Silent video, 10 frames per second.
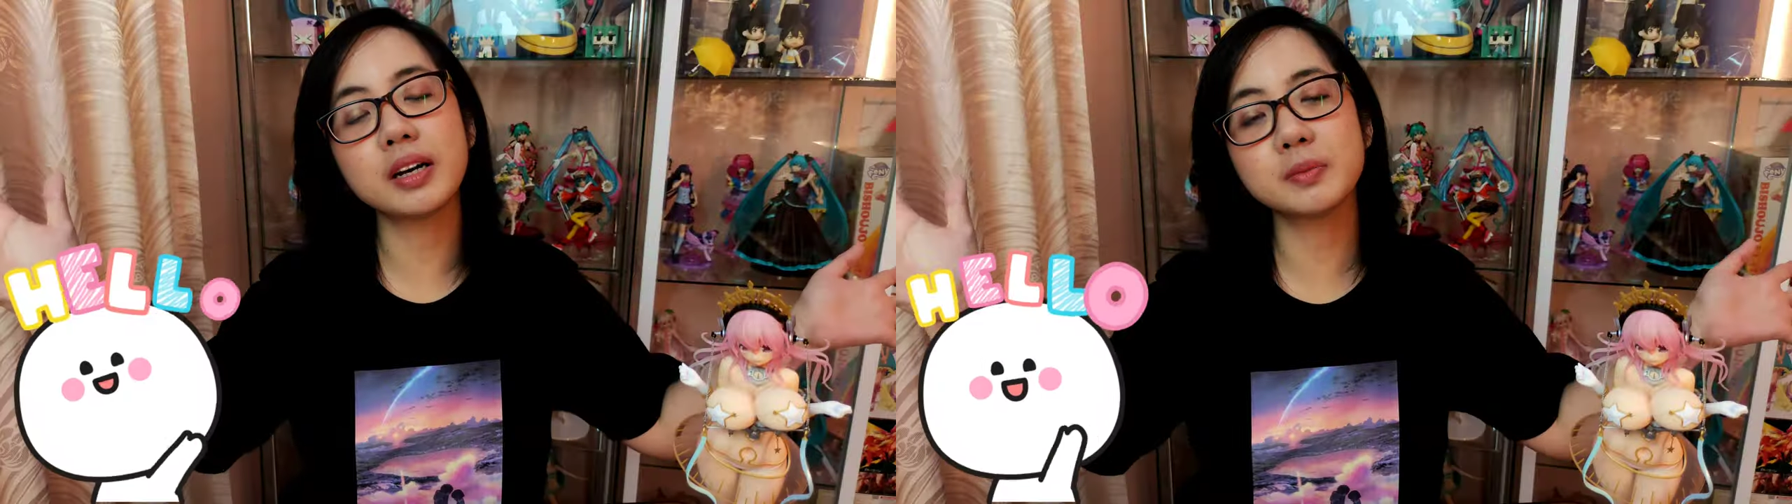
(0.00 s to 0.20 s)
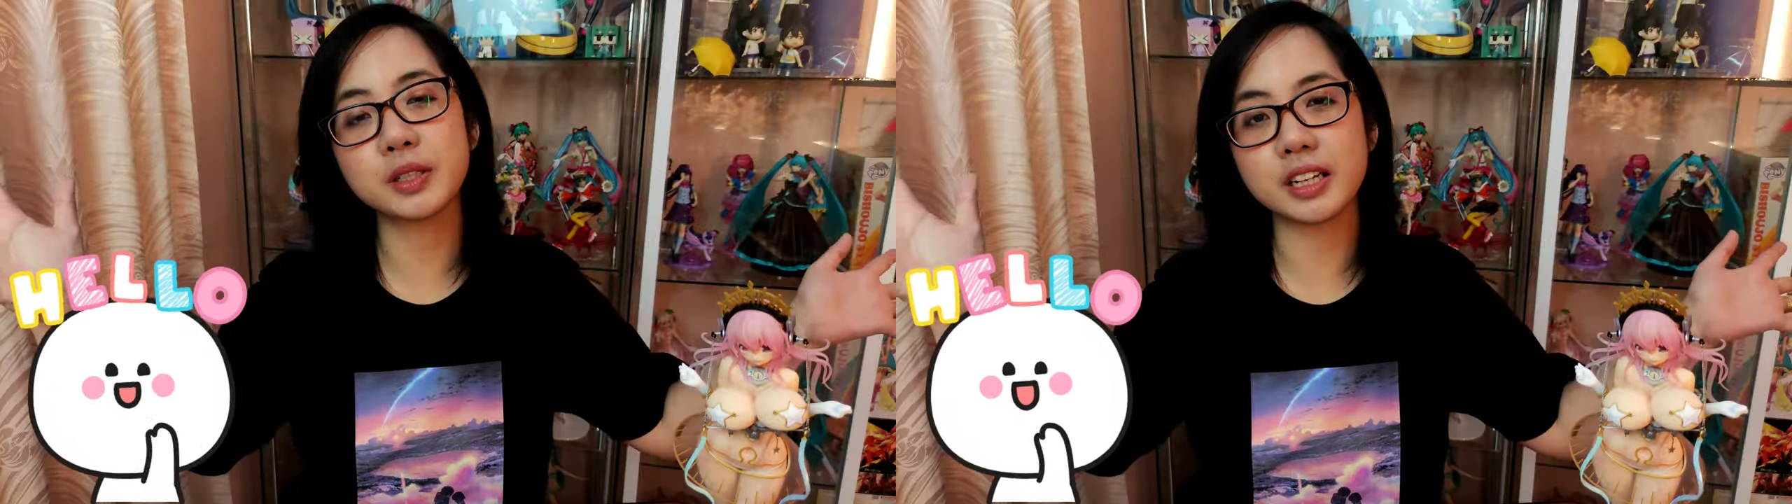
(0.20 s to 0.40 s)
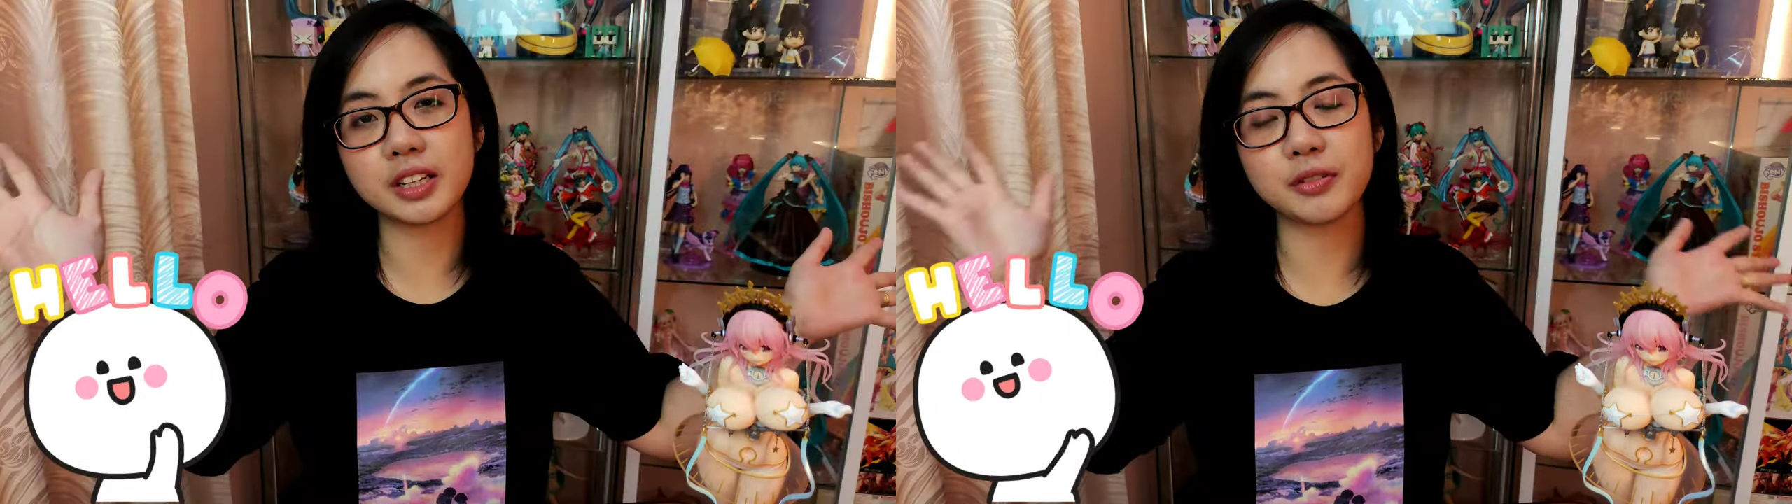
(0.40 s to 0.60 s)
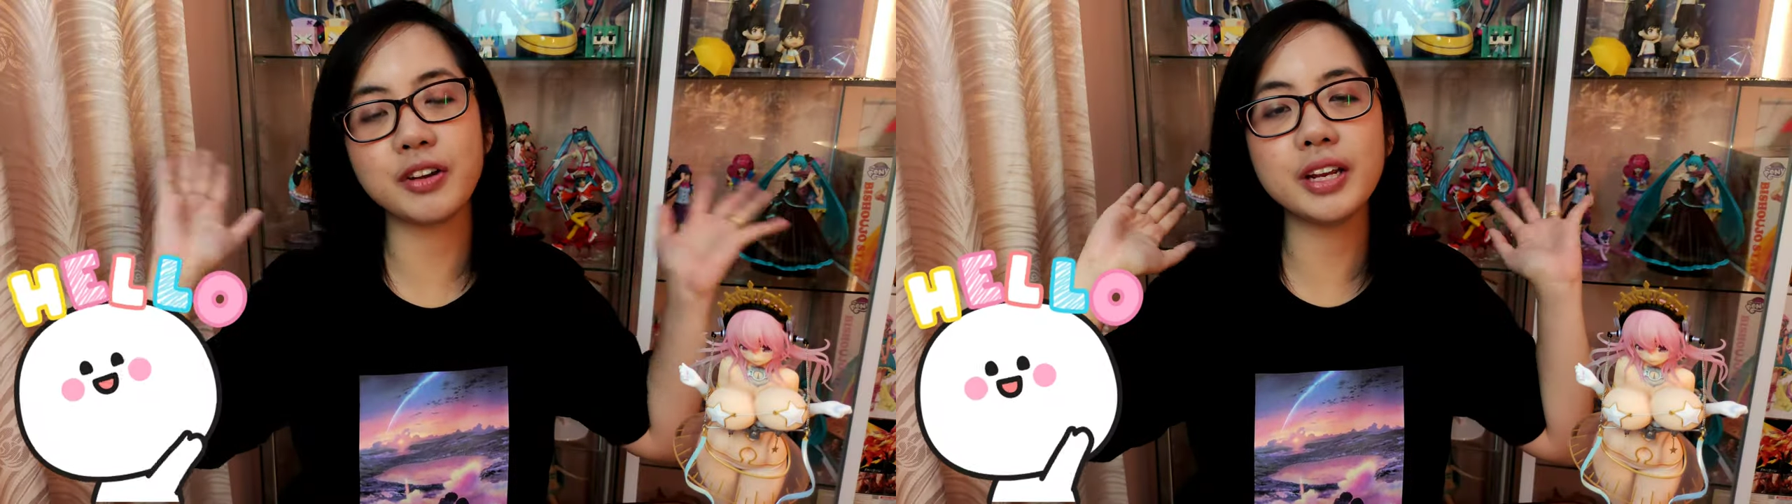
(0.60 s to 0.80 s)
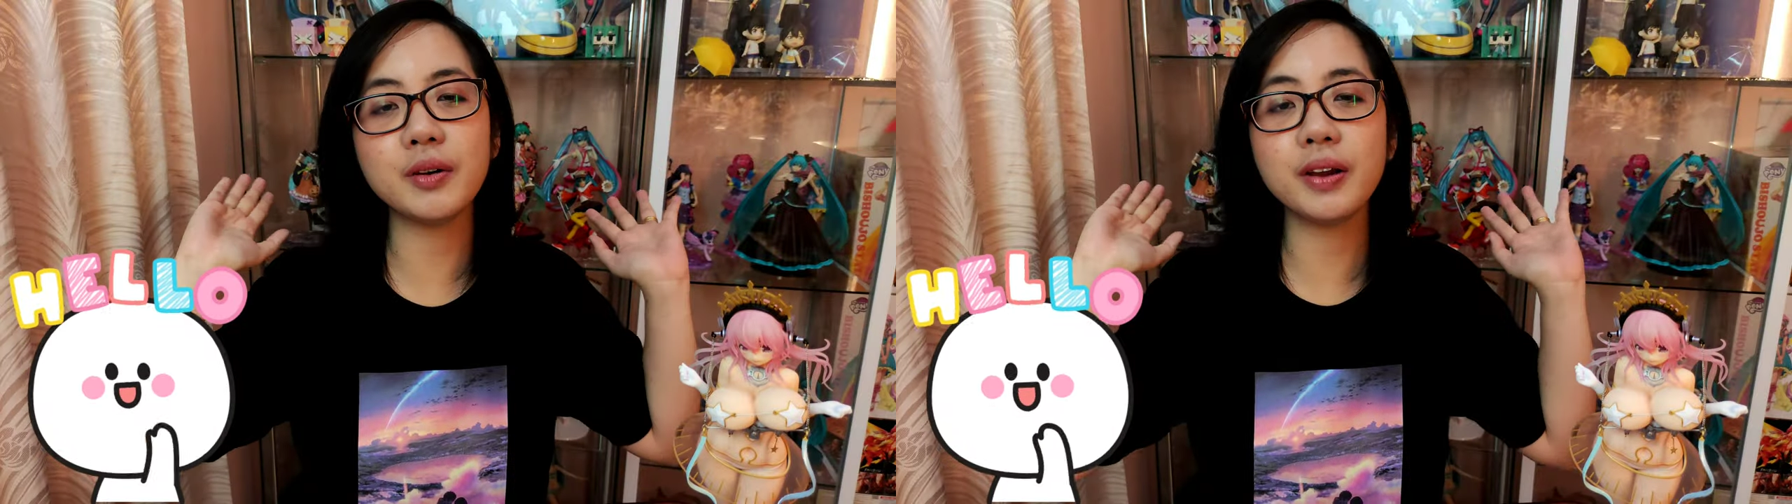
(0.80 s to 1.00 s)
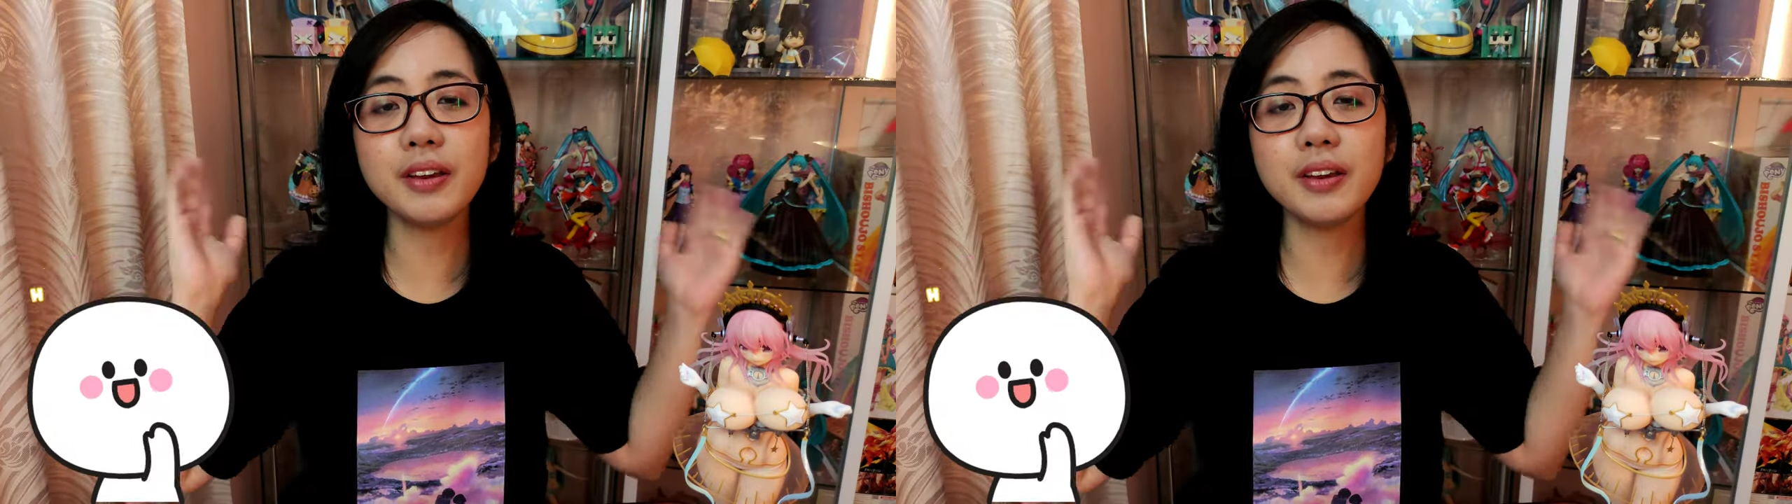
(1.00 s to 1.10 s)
welcome to another video.